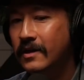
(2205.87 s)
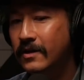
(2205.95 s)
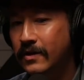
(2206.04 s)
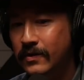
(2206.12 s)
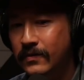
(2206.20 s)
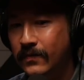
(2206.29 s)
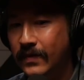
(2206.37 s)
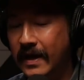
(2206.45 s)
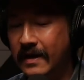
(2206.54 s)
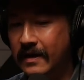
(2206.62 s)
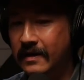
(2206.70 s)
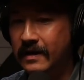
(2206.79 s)
you know,
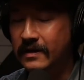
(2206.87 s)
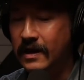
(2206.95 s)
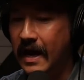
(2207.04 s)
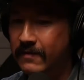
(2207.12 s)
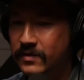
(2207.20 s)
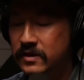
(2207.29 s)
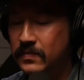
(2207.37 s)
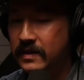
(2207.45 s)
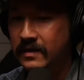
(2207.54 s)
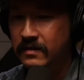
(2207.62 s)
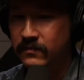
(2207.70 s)
I, I, I after speaking